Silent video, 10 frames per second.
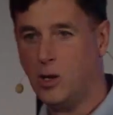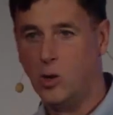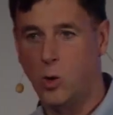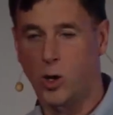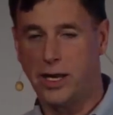
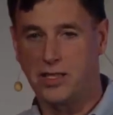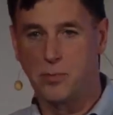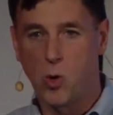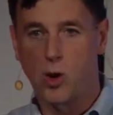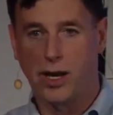or gets
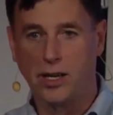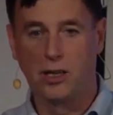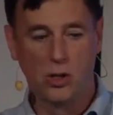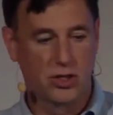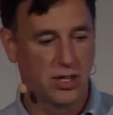more
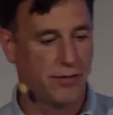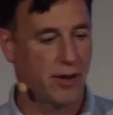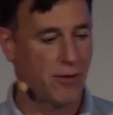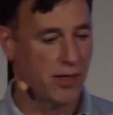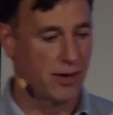inclusive
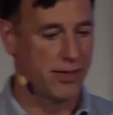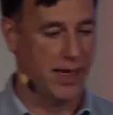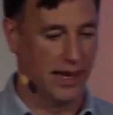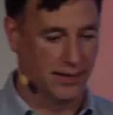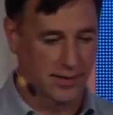of other
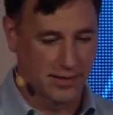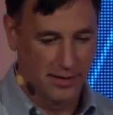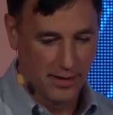things.